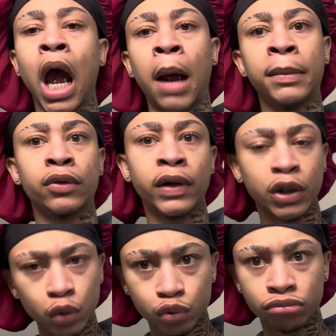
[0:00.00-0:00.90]
I'm like, all right,
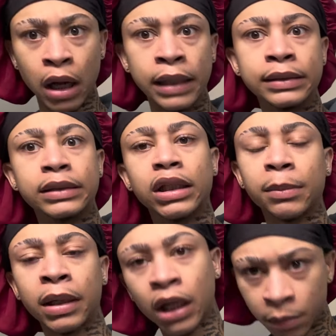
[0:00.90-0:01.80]
cool. Send them
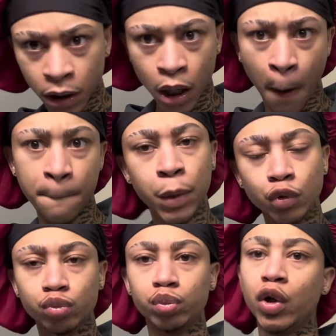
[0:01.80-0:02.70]
my number.
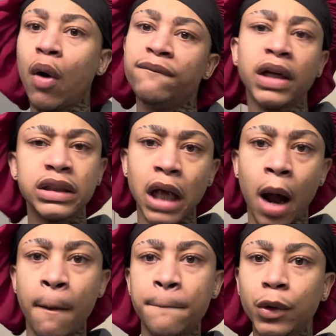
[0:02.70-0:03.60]
Boom, we on
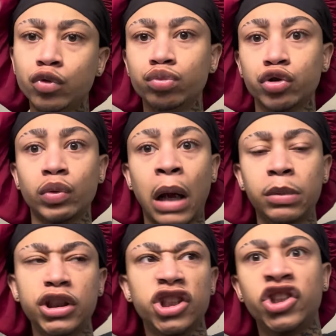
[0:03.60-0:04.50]
FaceTime. Boom. So now
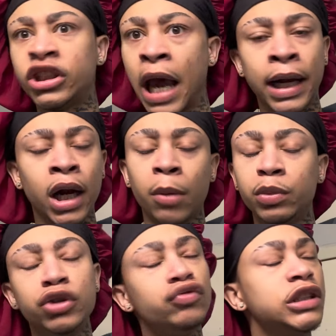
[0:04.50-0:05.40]
we just chatted up.
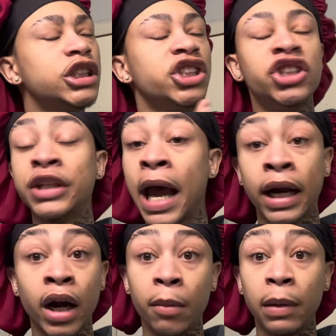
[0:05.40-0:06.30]
We, we just
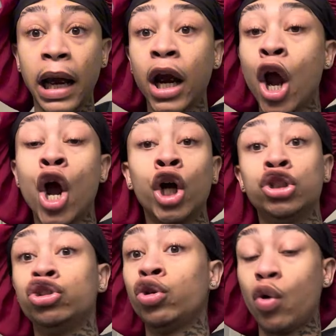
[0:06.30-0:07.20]
chatted up, like
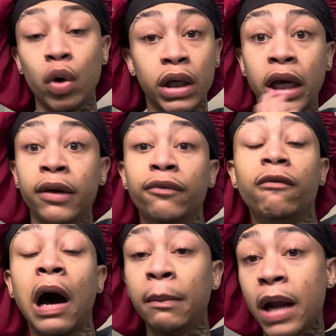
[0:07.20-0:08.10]
talking,
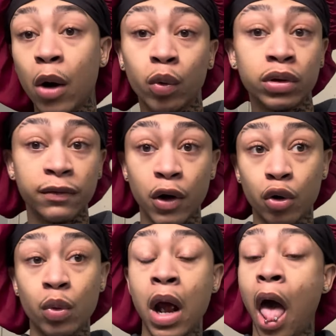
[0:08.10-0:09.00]
bobbing out on the
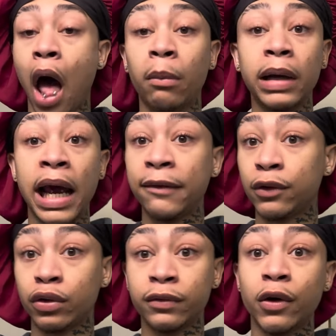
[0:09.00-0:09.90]
phone. I'm laughing
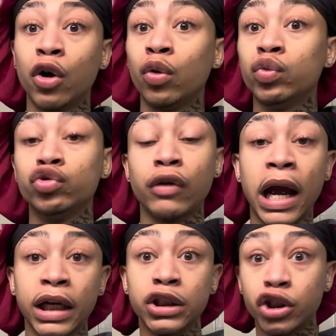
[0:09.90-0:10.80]
on the phone,
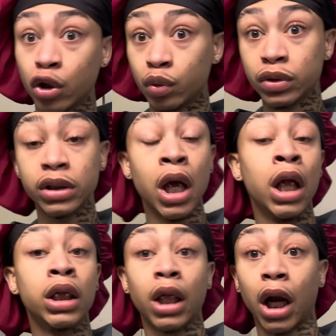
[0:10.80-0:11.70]
cracking jokes,
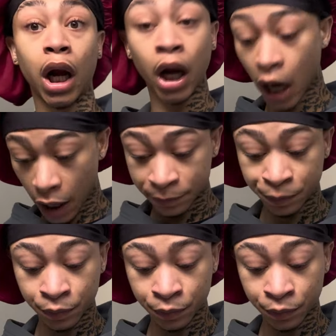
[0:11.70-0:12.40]
da da da.